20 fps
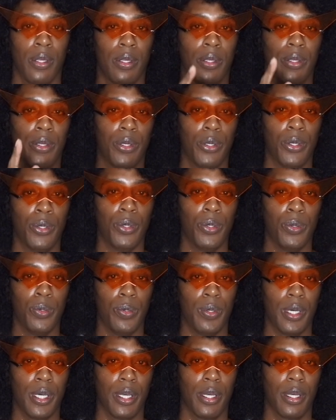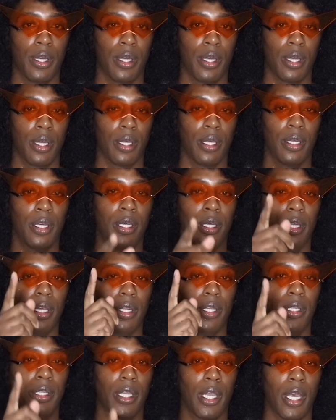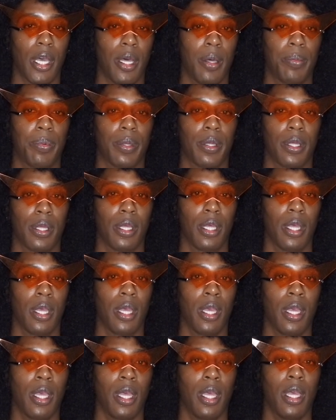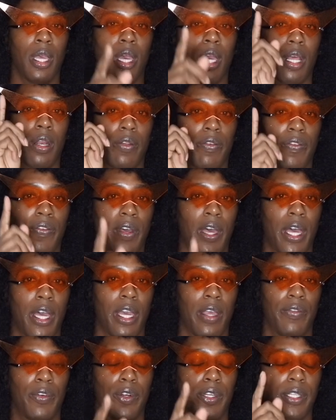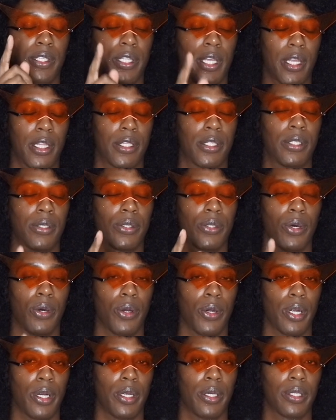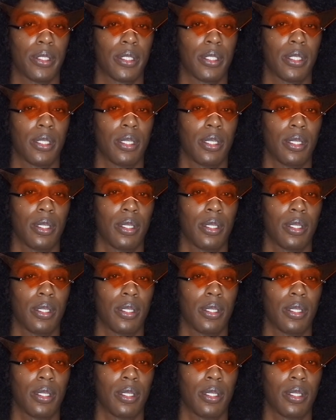You could shop at five or six stores.